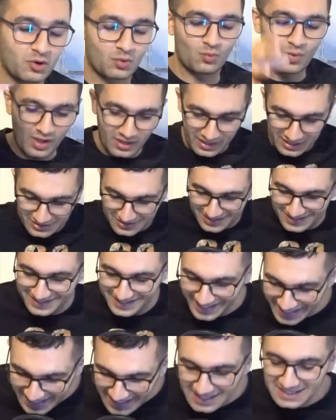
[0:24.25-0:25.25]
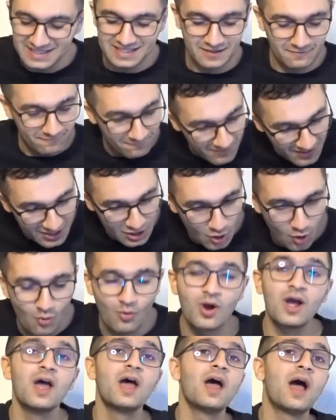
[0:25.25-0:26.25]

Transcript: Well, in today's video,